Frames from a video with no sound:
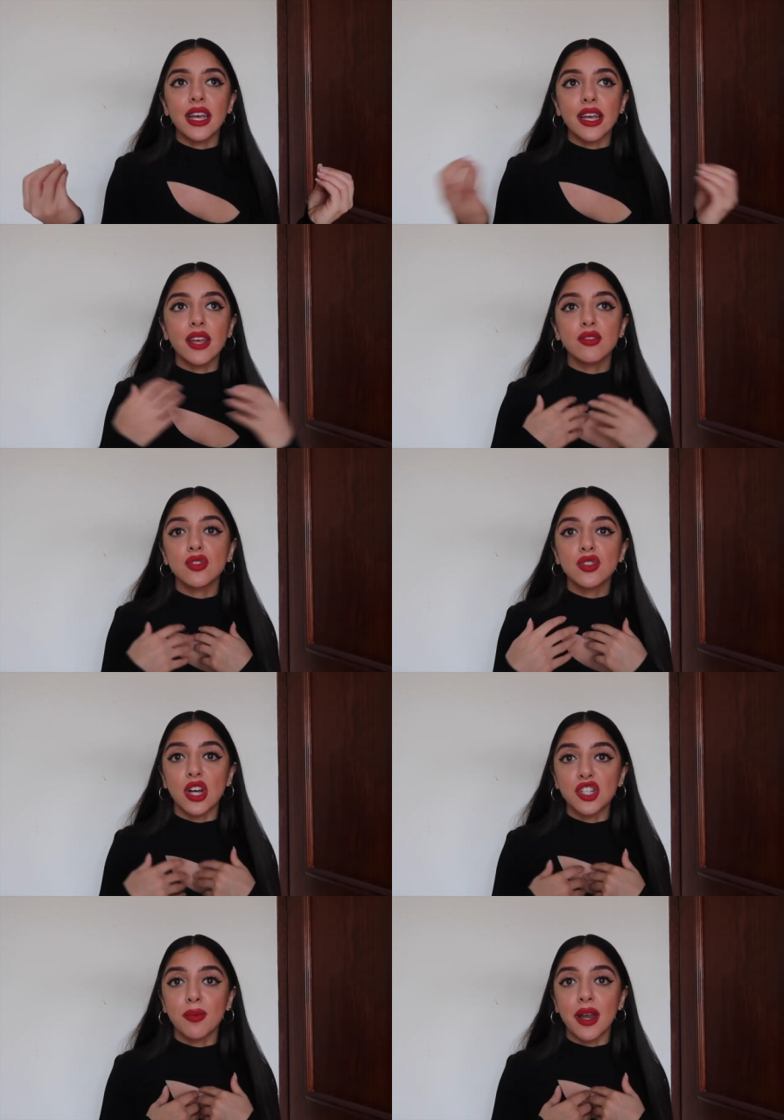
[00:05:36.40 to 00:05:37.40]
it gives you
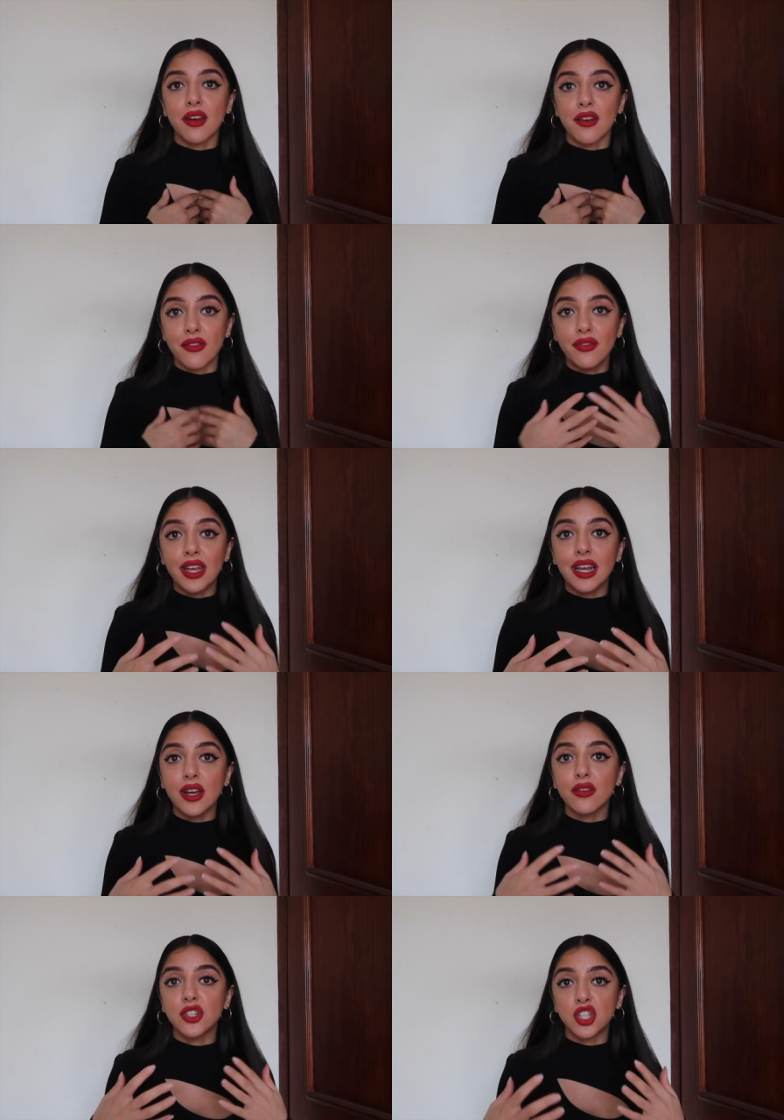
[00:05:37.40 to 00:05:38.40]
such a better
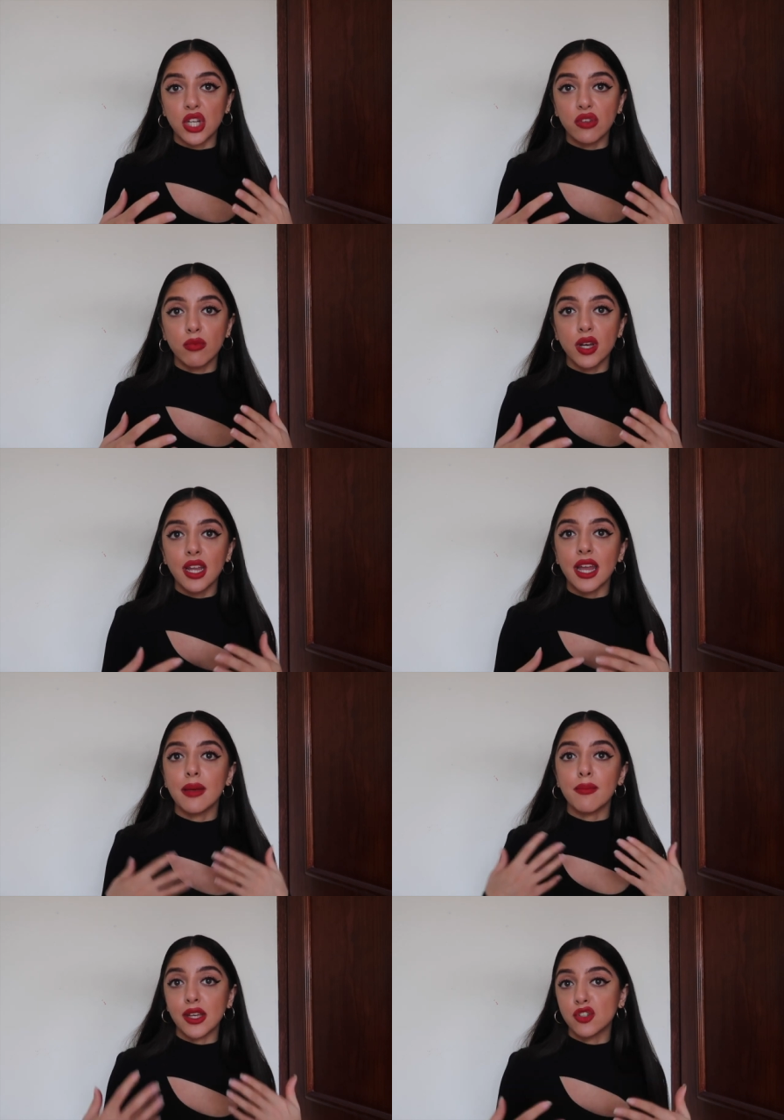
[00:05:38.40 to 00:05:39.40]
feeling of achievement
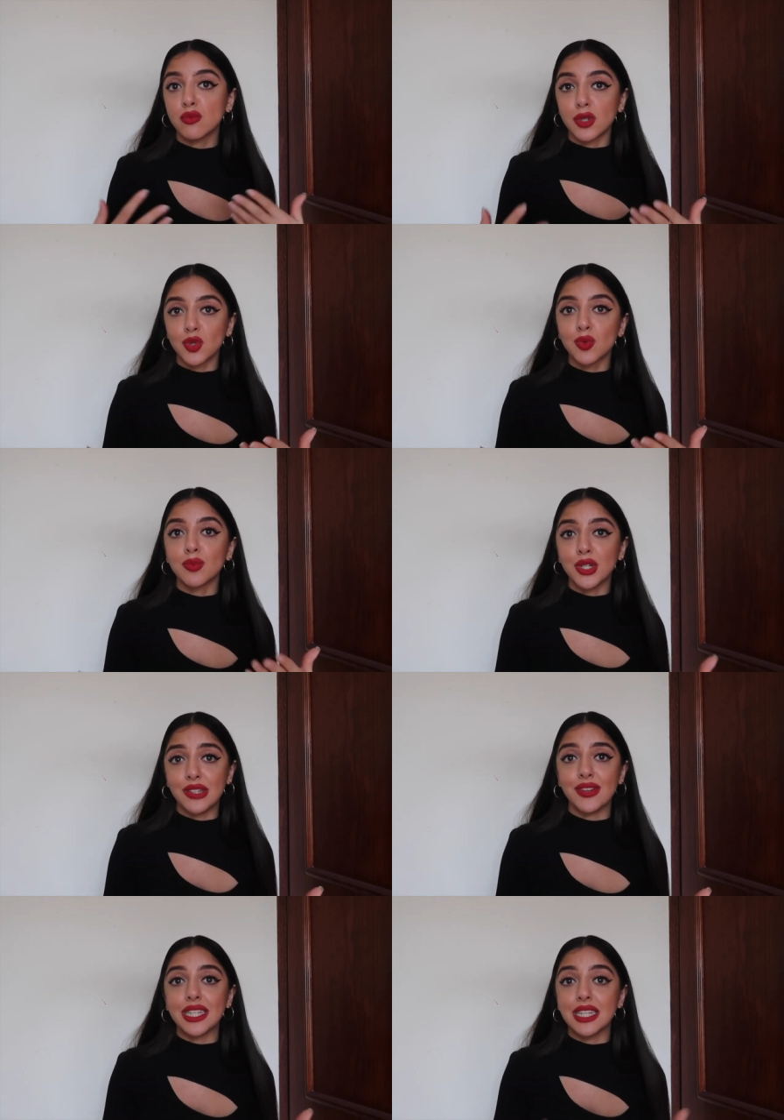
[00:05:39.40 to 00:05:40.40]
and it makes you much more
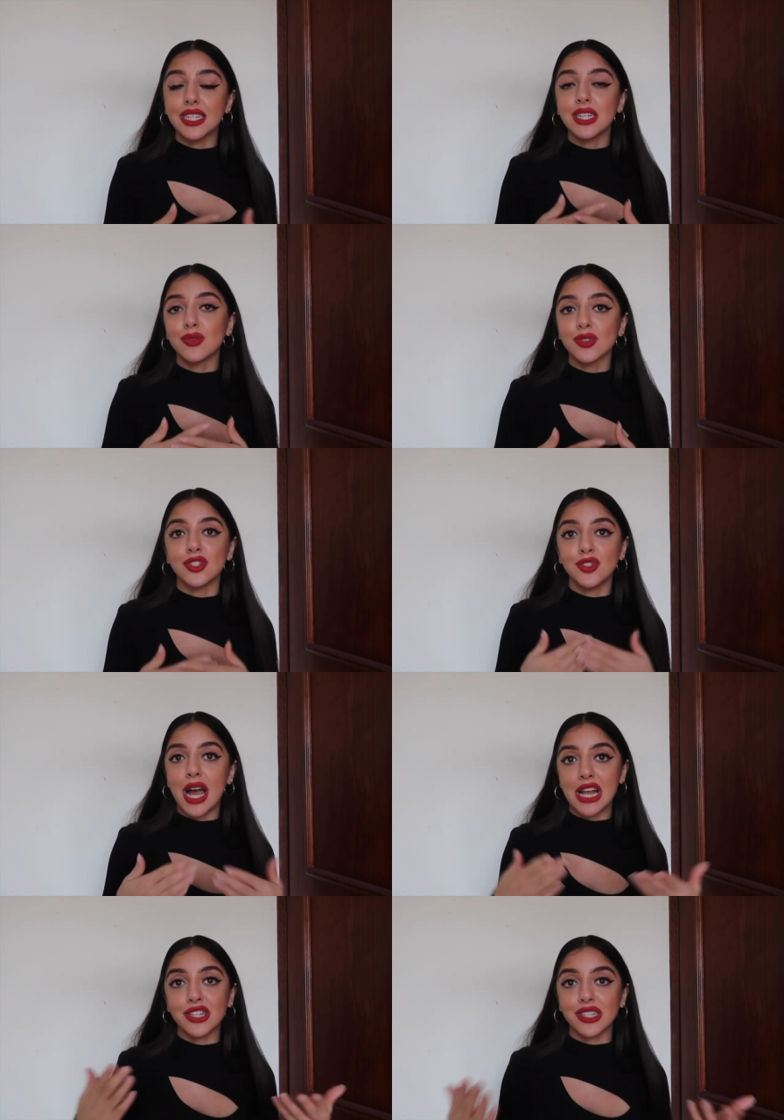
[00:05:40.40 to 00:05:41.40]
motivated in order
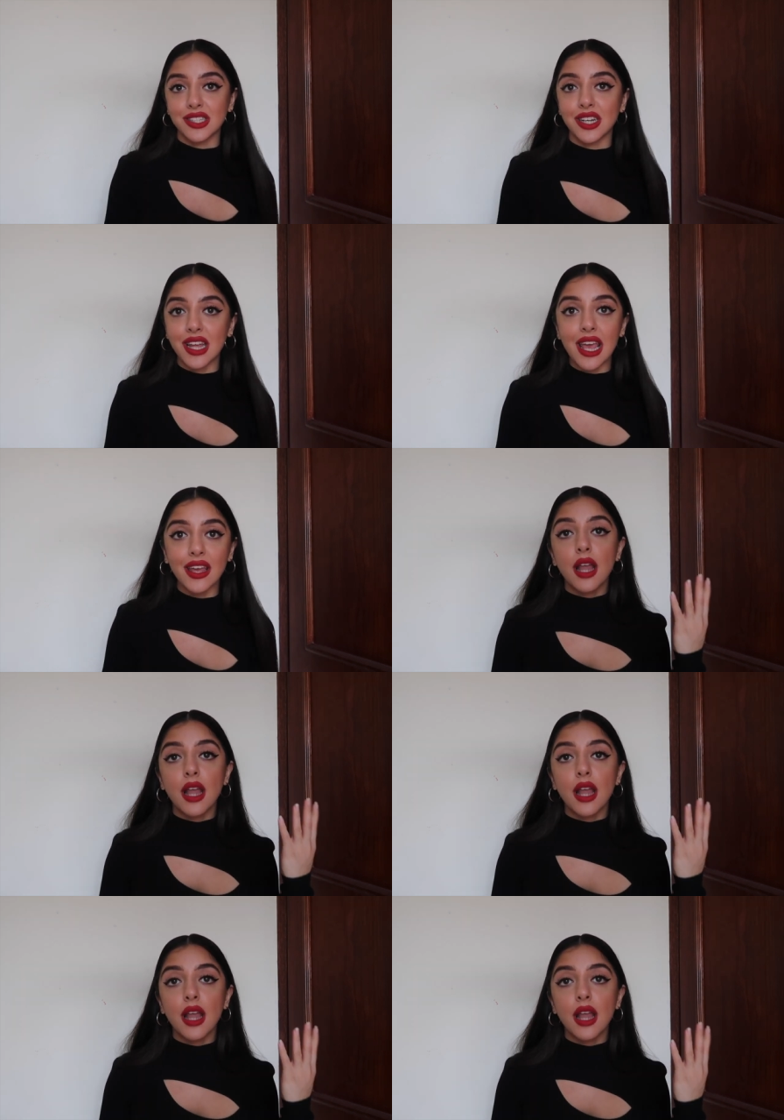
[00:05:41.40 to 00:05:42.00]
to actually study.